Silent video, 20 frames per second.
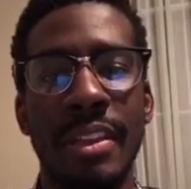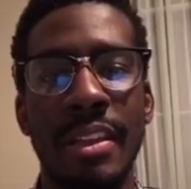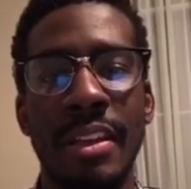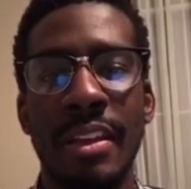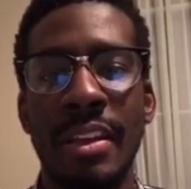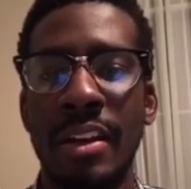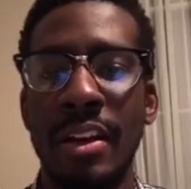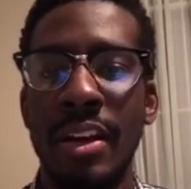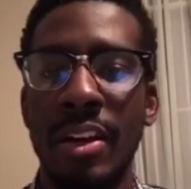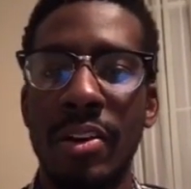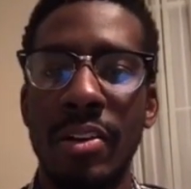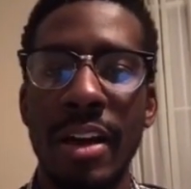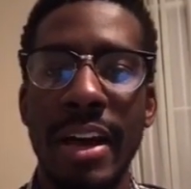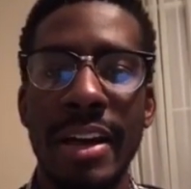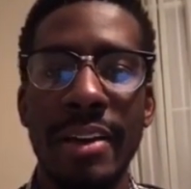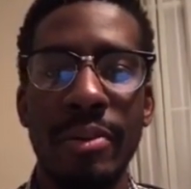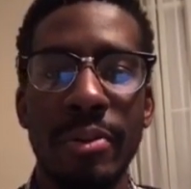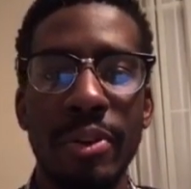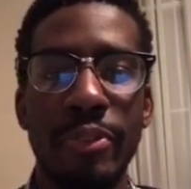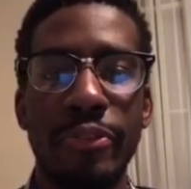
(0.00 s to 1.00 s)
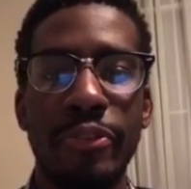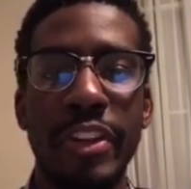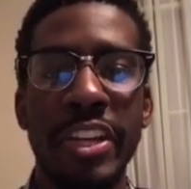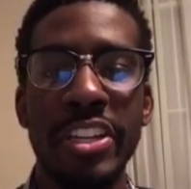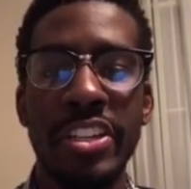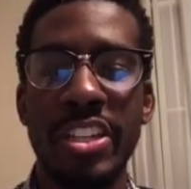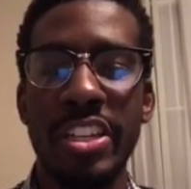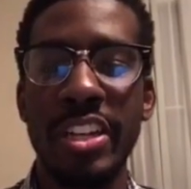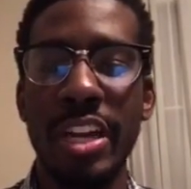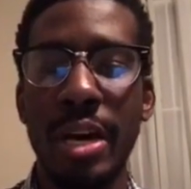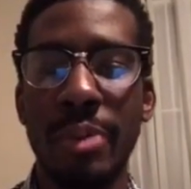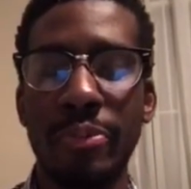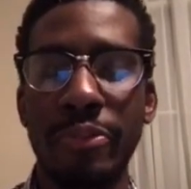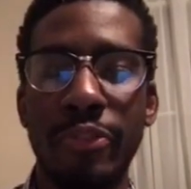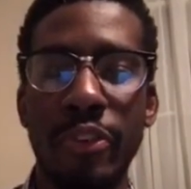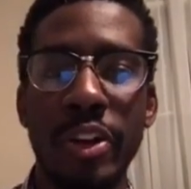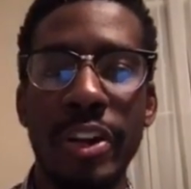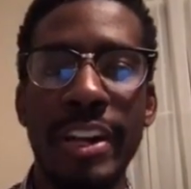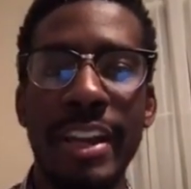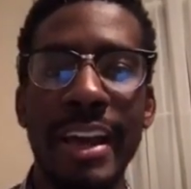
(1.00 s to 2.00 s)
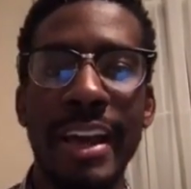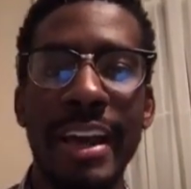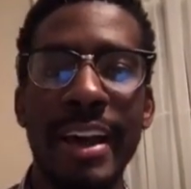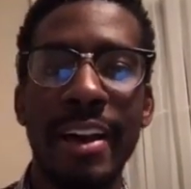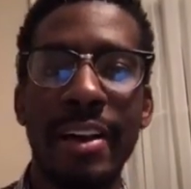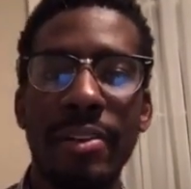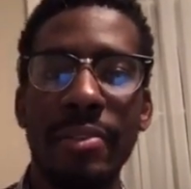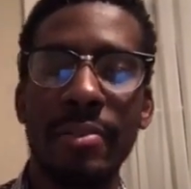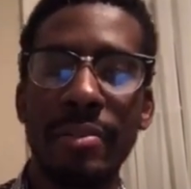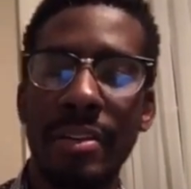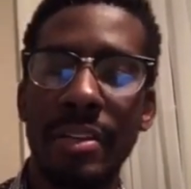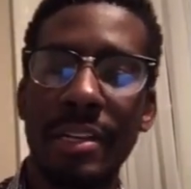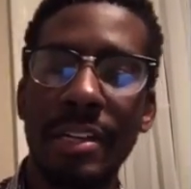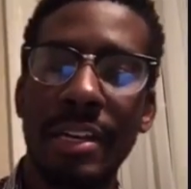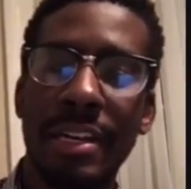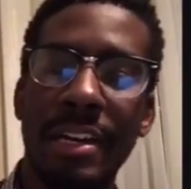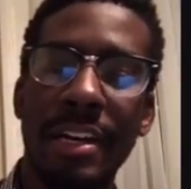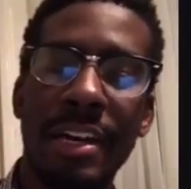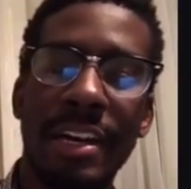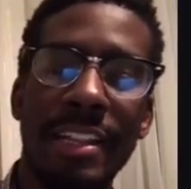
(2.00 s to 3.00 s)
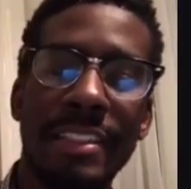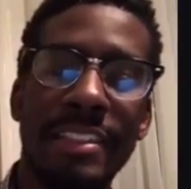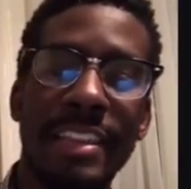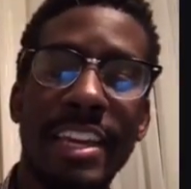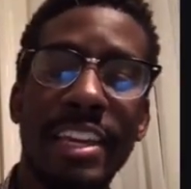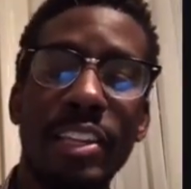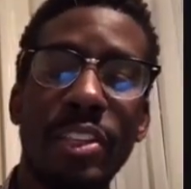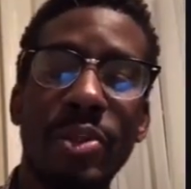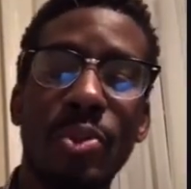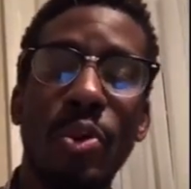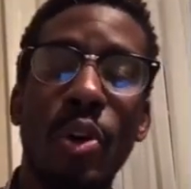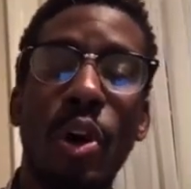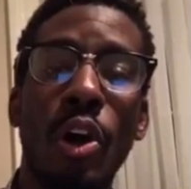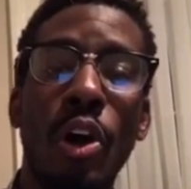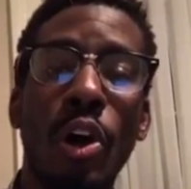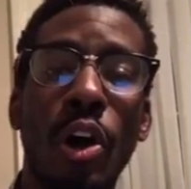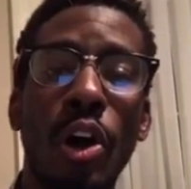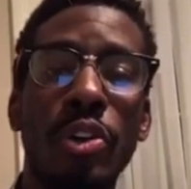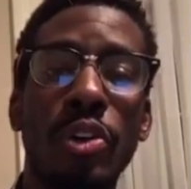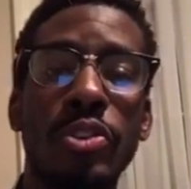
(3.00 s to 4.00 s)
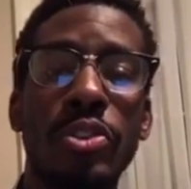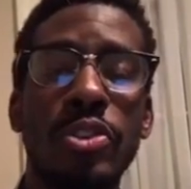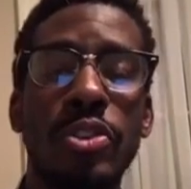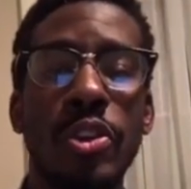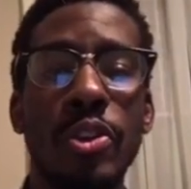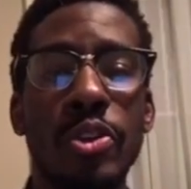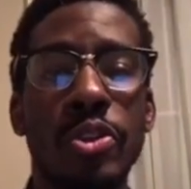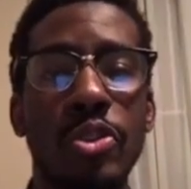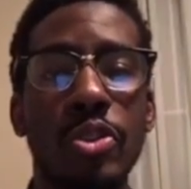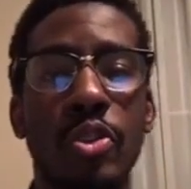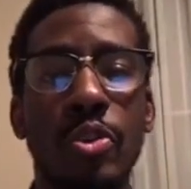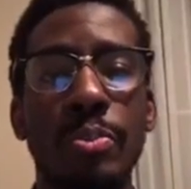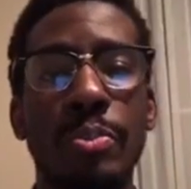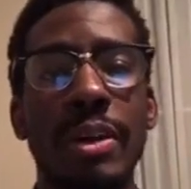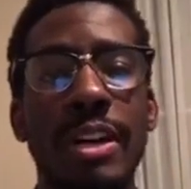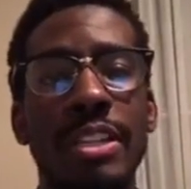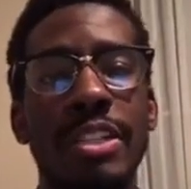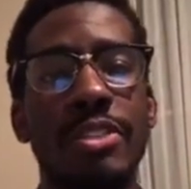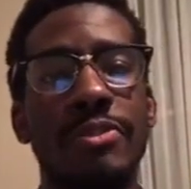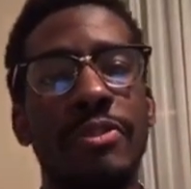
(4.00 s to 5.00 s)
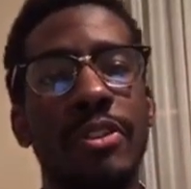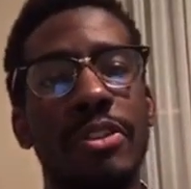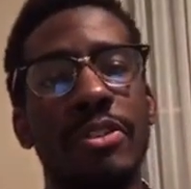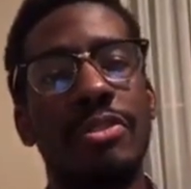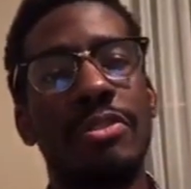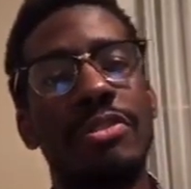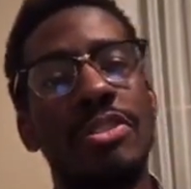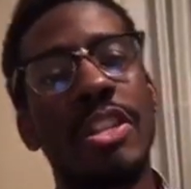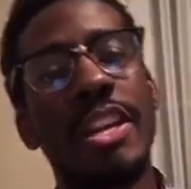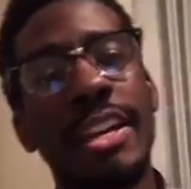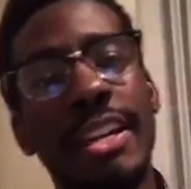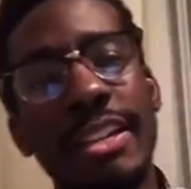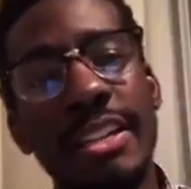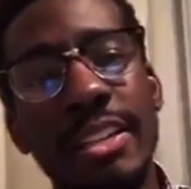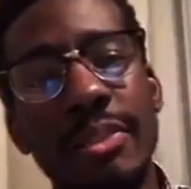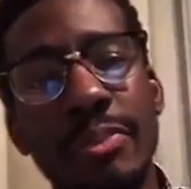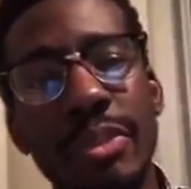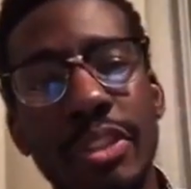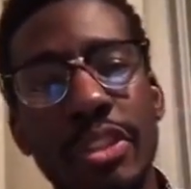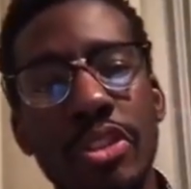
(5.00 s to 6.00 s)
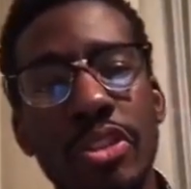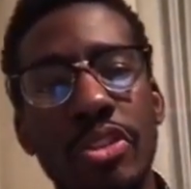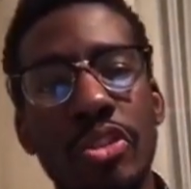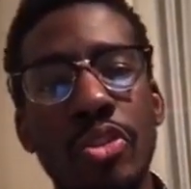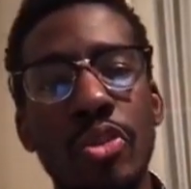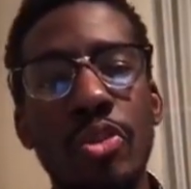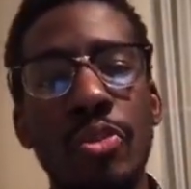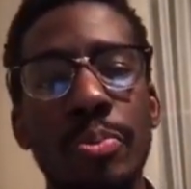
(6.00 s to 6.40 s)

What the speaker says: All right, we're finishing up for now. Thank you all so much for checking in with the Stoop.